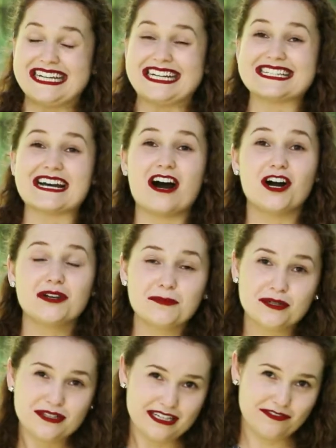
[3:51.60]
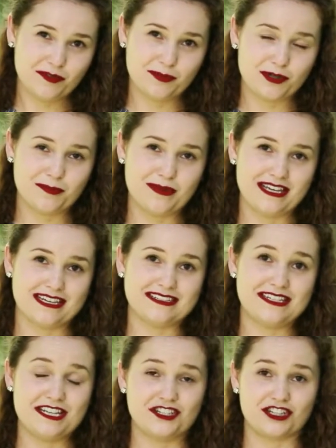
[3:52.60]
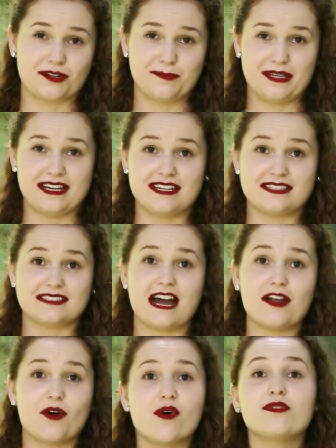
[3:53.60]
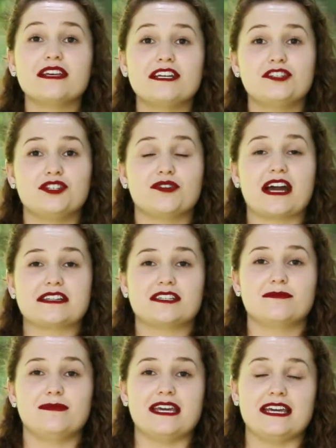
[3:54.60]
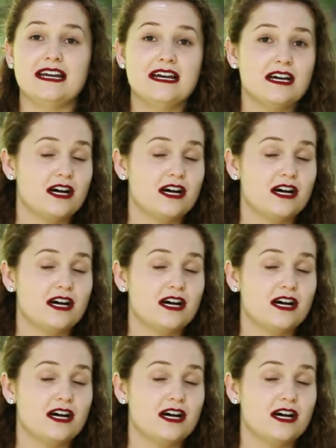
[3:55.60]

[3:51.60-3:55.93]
It's unbelievable being a teacher because not only do you get to meet